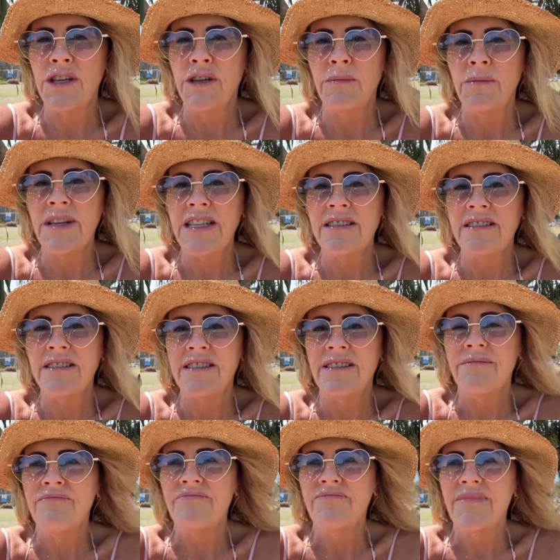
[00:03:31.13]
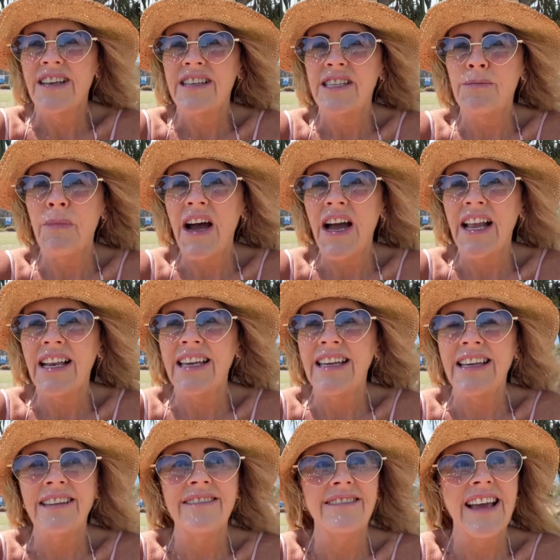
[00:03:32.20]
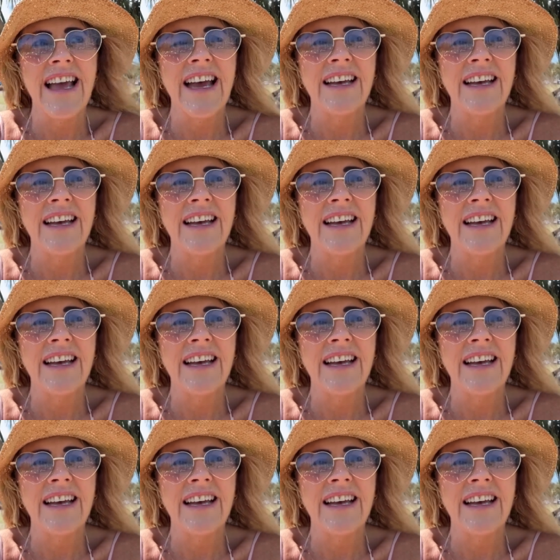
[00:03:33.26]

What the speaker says: humans, smiling,